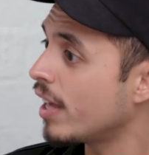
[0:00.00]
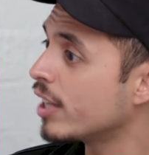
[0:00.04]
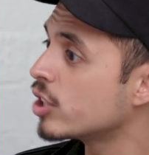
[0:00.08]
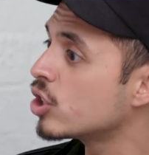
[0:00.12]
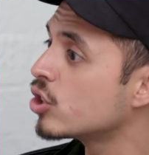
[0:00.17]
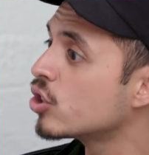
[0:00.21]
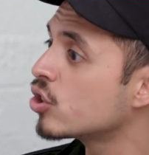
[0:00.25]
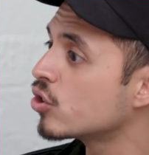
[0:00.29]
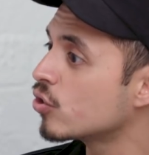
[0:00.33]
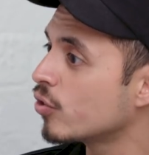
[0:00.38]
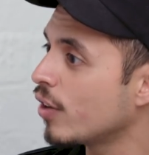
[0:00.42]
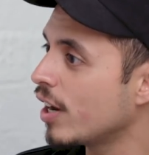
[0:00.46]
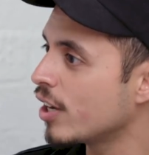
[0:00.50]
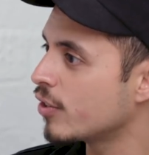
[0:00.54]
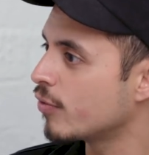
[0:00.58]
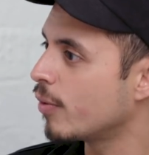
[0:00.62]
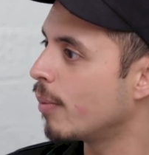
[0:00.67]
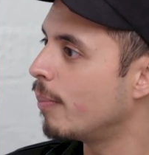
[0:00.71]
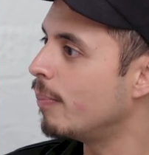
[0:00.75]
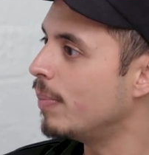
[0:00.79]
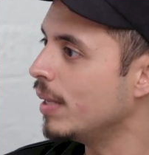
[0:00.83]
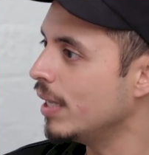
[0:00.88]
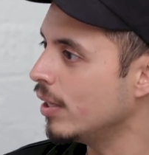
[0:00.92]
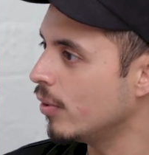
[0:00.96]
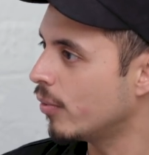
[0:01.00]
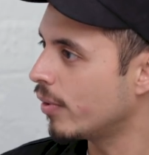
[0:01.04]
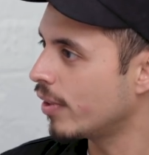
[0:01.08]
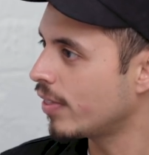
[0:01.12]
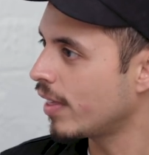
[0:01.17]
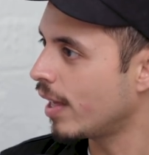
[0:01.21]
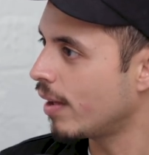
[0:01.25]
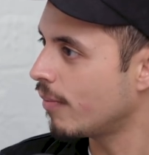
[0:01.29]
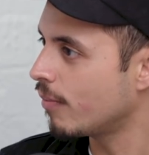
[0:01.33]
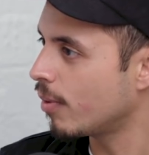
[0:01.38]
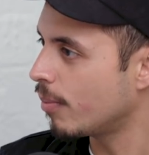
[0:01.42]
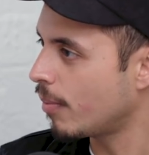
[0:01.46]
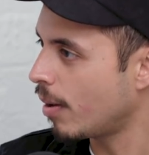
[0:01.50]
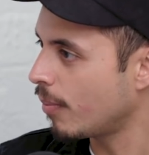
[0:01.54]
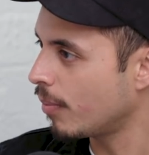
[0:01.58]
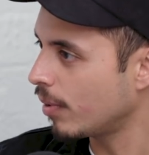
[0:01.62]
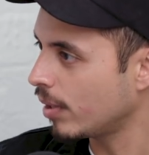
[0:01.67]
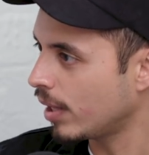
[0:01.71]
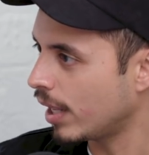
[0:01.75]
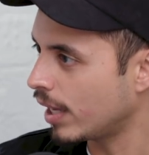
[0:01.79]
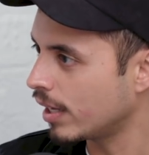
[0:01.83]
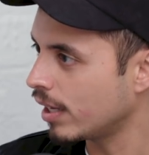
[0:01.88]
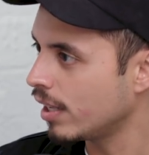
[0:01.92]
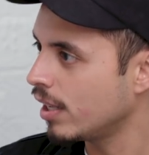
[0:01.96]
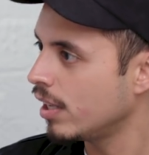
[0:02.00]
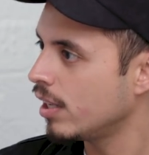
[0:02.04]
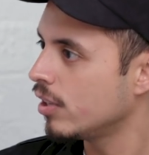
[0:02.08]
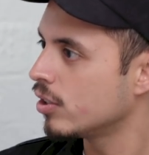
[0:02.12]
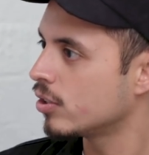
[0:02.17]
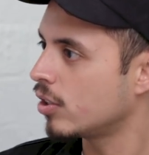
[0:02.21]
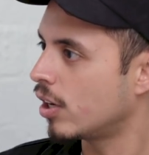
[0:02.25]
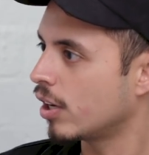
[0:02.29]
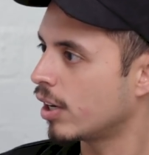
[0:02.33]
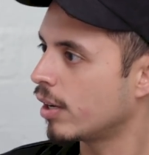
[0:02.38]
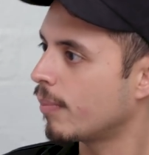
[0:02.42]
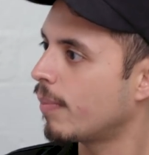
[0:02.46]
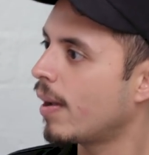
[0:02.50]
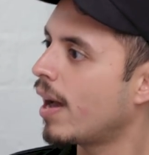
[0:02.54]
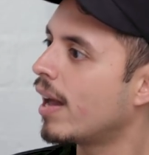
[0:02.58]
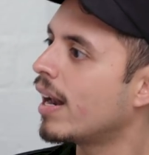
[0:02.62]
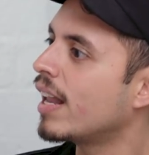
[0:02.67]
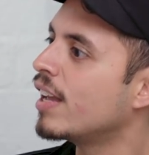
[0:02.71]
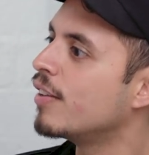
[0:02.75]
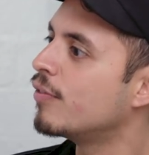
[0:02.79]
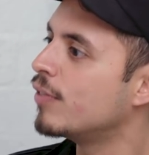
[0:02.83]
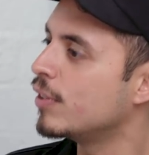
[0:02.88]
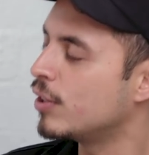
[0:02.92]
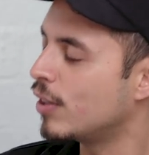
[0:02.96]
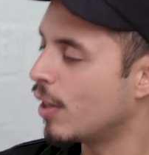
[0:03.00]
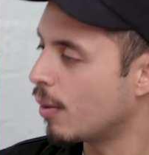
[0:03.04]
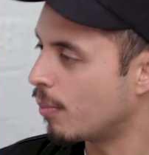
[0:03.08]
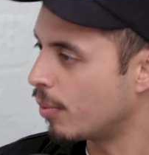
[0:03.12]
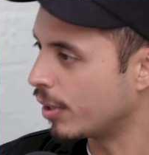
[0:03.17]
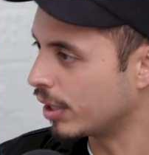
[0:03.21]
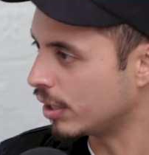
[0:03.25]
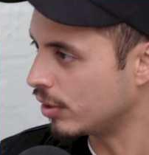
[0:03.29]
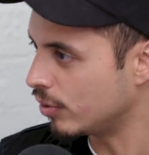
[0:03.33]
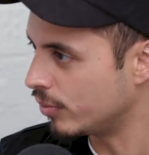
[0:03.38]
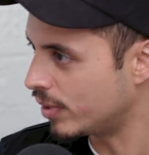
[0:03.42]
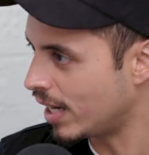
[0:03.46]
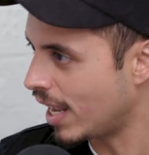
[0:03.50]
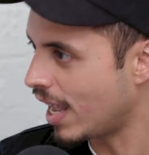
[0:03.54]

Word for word: that mm-hmm. stress from being with him. Remember like mm-hmm. talking about if they're bringing you